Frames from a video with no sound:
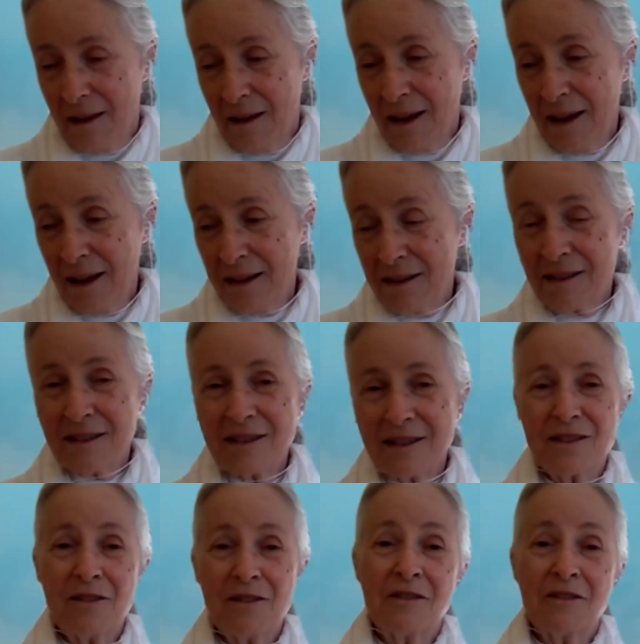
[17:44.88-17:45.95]
And
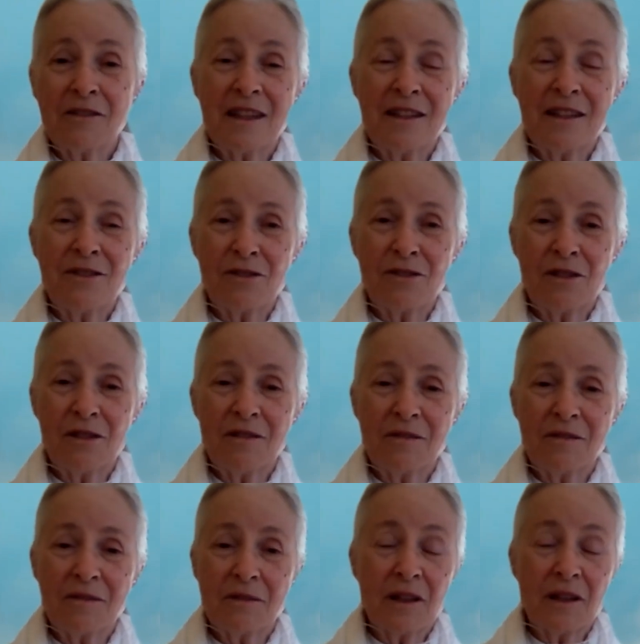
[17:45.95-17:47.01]
so I said to her,
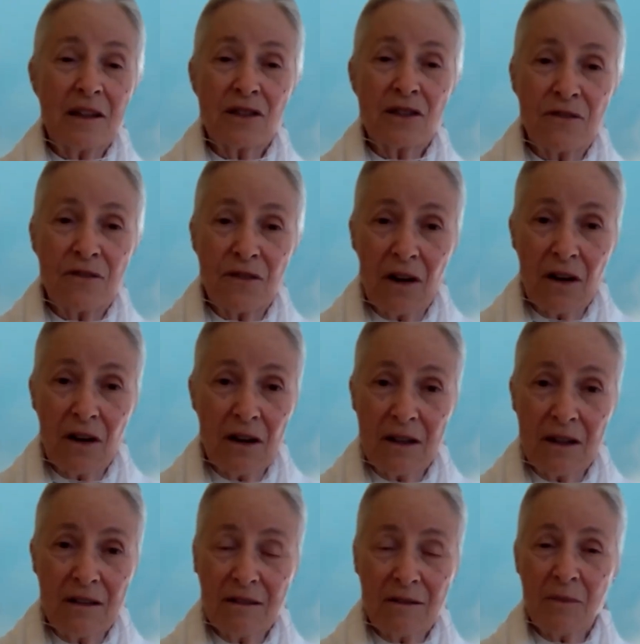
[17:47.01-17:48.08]
well, that's
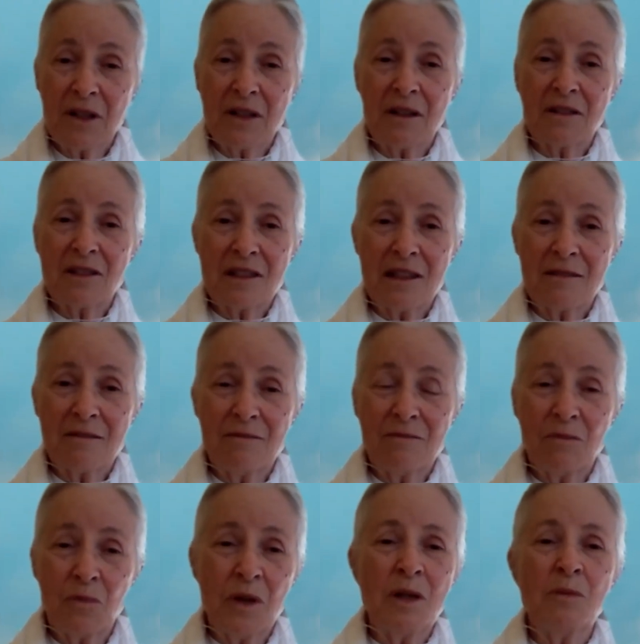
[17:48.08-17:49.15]
fine. But I said,
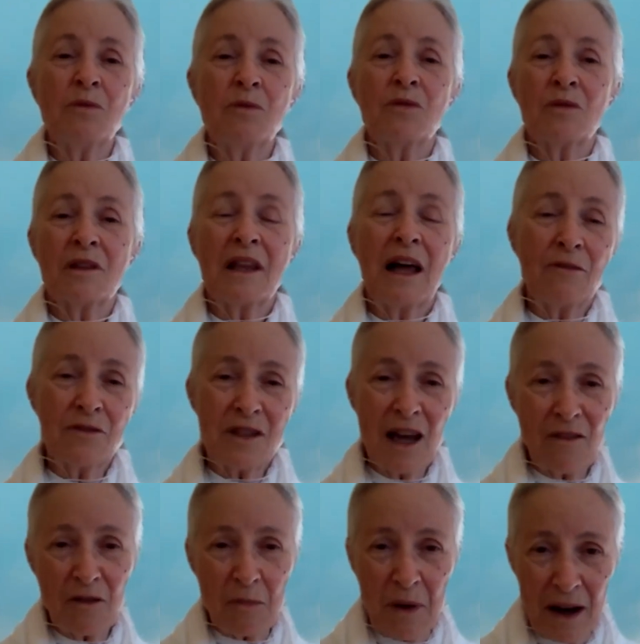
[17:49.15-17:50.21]
we would all love to
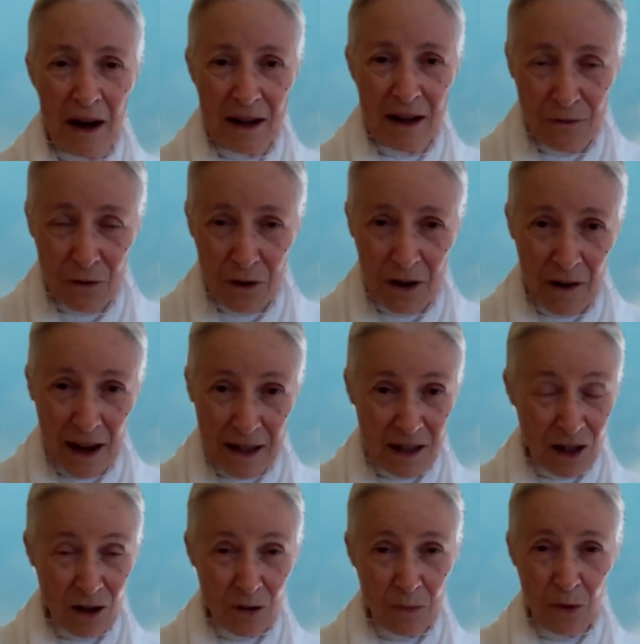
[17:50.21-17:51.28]
have a party for your
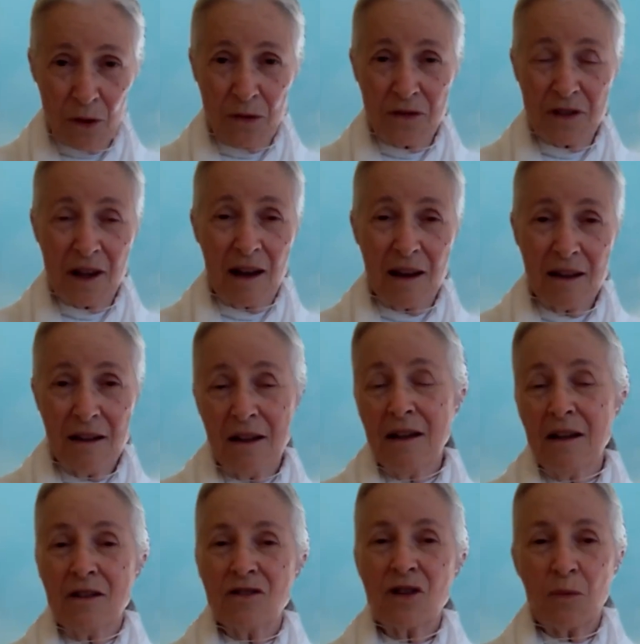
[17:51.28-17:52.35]
18th birthday.
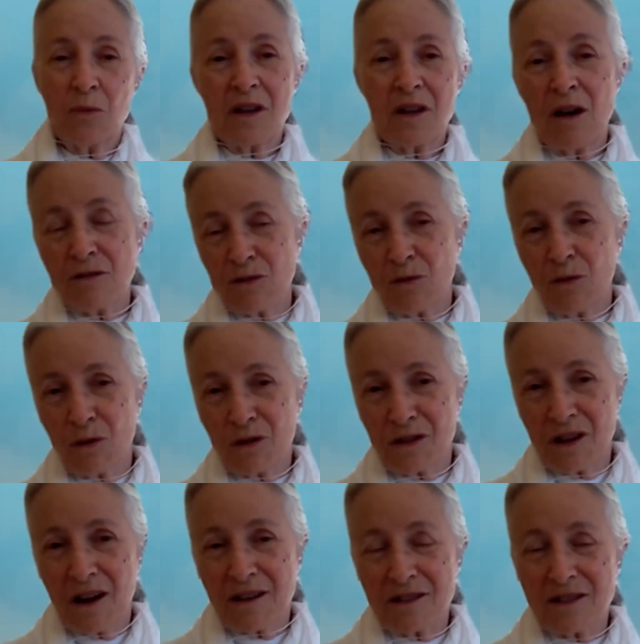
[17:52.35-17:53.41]
So we're going to
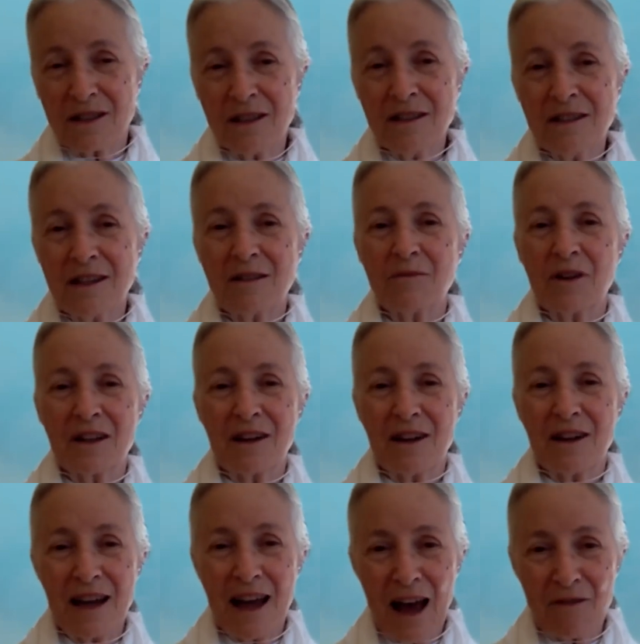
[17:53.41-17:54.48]
organise it, and we're going
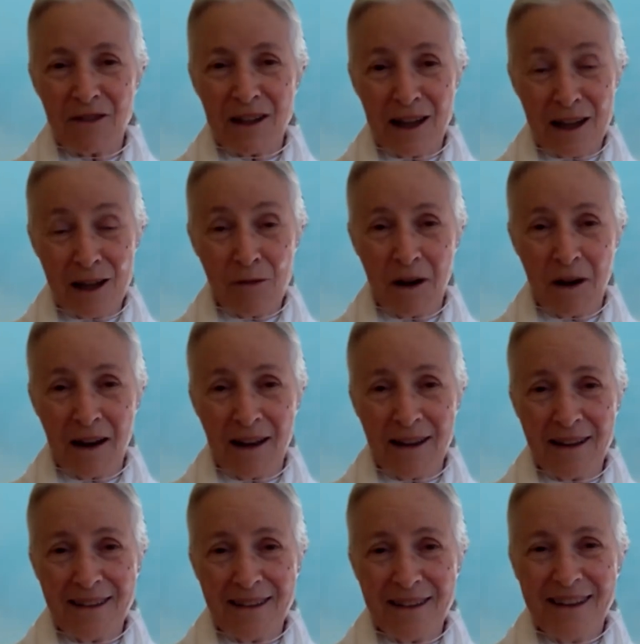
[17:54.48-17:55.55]
to have it
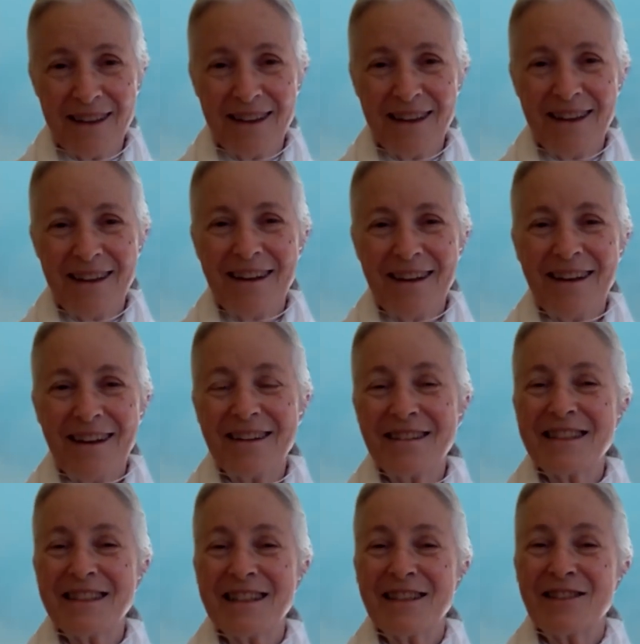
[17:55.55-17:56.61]
anyway. And I
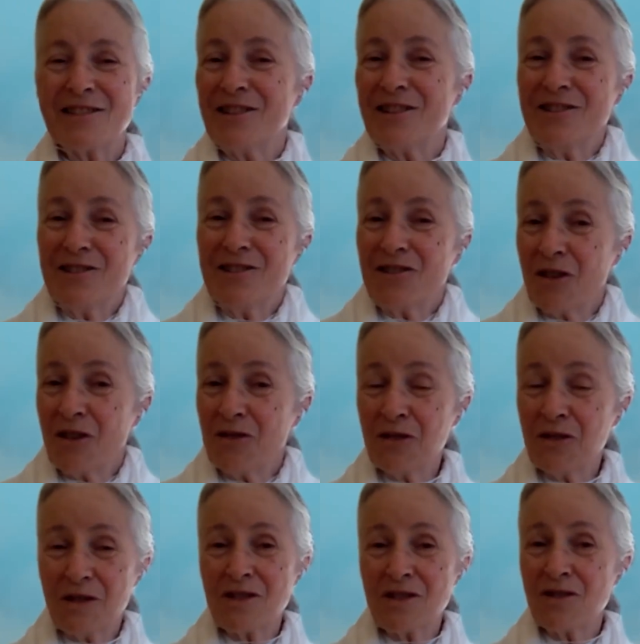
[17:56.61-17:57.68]
said to her, you know,
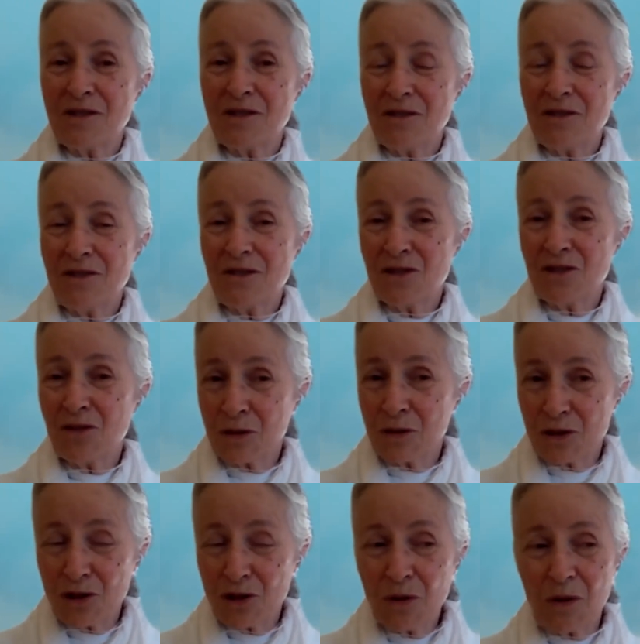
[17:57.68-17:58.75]
it's your
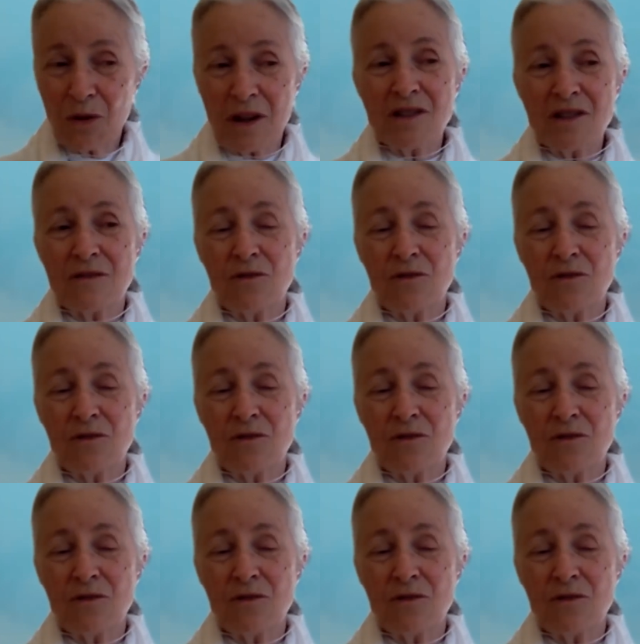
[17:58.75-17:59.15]
choice.